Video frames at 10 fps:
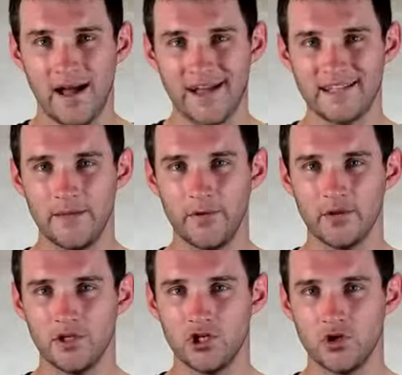I
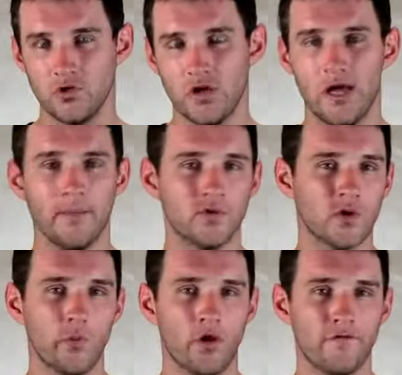typically shoot
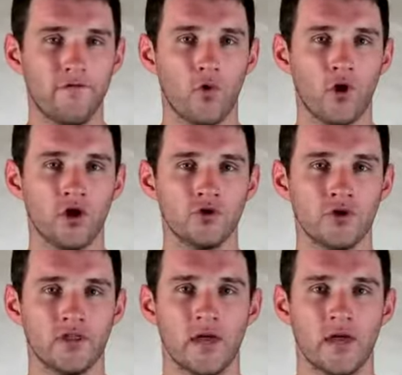between 1/400th